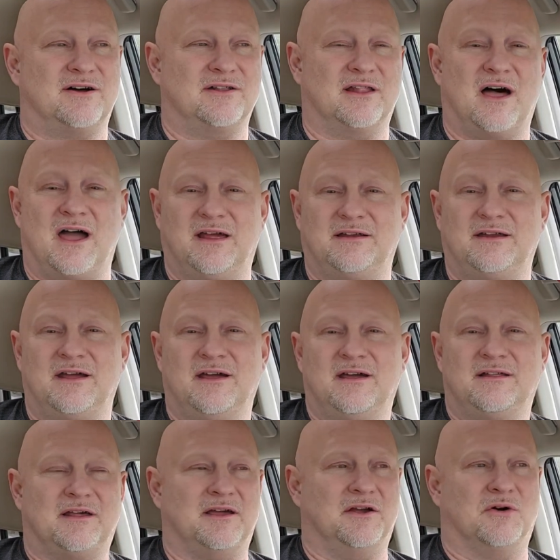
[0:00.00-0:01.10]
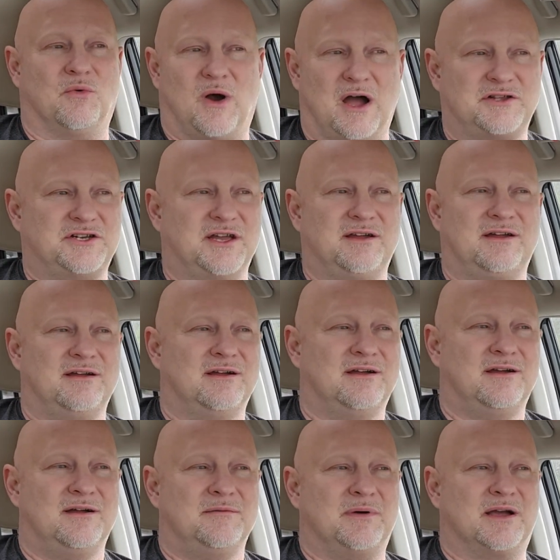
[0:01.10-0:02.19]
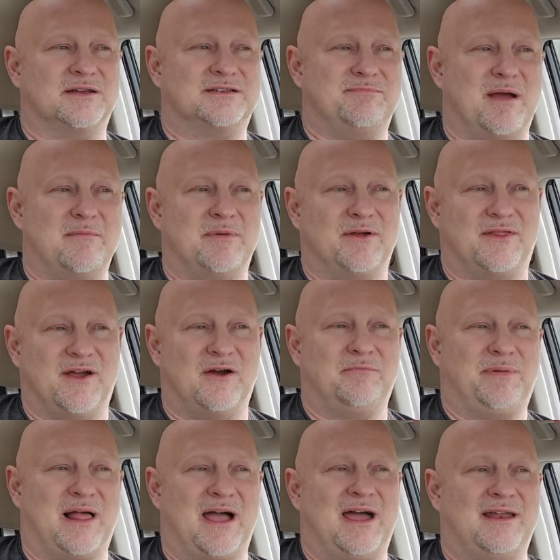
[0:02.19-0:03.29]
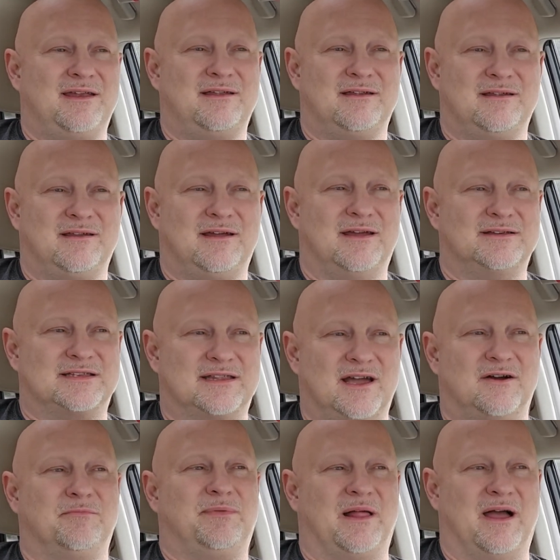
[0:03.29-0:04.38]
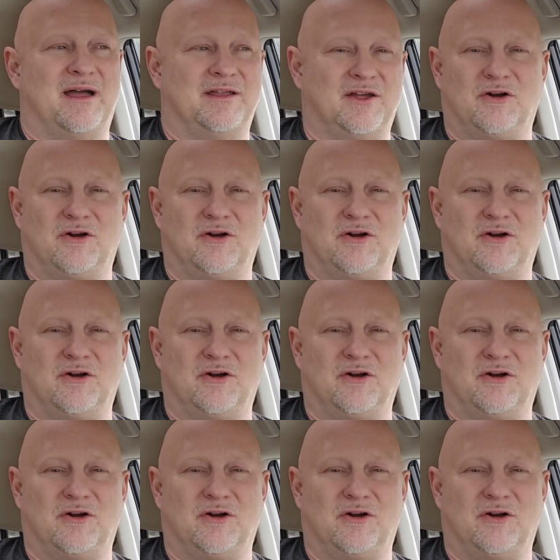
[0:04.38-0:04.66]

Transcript: online that you're watching. Because remember, their plan is their plan.